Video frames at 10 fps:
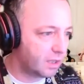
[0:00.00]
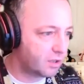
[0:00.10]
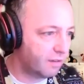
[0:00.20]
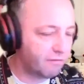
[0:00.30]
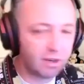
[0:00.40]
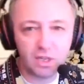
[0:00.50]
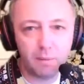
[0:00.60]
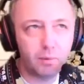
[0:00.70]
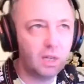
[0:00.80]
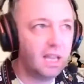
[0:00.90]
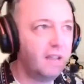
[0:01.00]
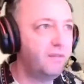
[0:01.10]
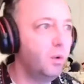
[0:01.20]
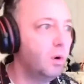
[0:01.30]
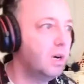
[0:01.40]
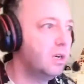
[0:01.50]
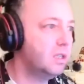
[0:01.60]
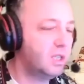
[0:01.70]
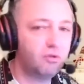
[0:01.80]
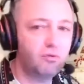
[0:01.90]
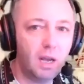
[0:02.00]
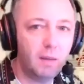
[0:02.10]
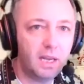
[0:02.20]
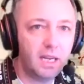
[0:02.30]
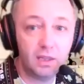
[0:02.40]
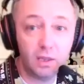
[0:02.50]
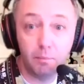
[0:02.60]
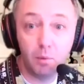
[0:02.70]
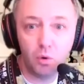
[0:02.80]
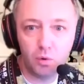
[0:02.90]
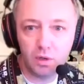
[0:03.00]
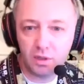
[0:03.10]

So, for example, if you are describing the moon,